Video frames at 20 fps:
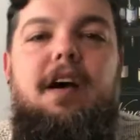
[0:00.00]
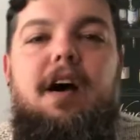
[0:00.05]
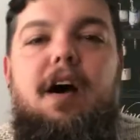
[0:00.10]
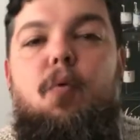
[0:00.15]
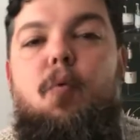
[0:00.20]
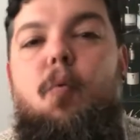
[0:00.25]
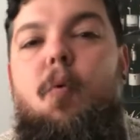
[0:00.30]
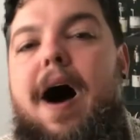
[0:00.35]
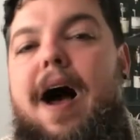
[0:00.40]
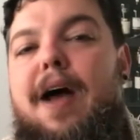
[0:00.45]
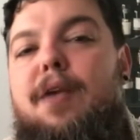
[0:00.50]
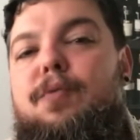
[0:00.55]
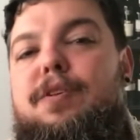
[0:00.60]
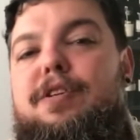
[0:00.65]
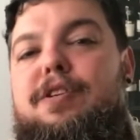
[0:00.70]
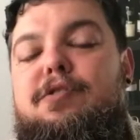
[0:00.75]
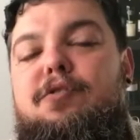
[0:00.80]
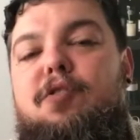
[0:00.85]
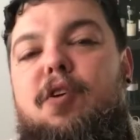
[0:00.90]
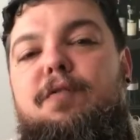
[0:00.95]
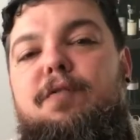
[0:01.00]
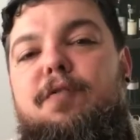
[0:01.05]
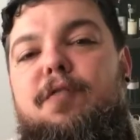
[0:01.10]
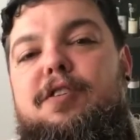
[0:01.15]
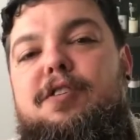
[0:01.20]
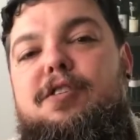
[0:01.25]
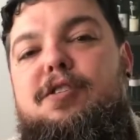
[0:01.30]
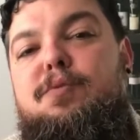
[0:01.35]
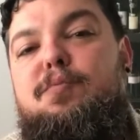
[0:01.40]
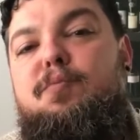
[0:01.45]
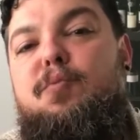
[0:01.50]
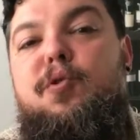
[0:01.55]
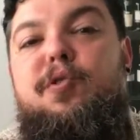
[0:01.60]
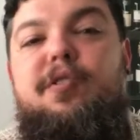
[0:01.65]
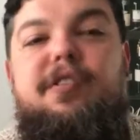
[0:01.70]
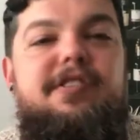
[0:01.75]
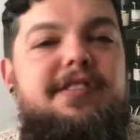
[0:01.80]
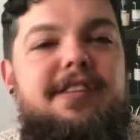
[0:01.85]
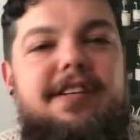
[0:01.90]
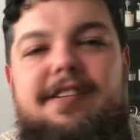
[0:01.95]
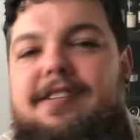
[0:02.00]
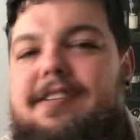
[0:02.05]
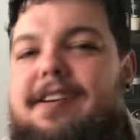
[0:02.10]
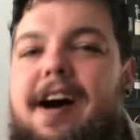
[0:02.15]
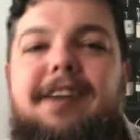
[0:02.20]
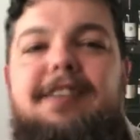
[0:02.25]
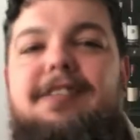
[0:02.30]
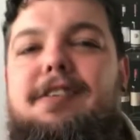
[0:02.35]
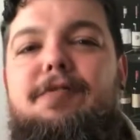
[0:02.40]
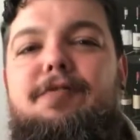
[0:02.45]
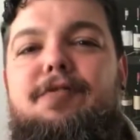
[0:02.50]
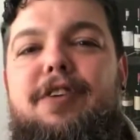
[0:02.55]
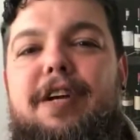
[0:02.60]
A wine which is known for its smooth, seductive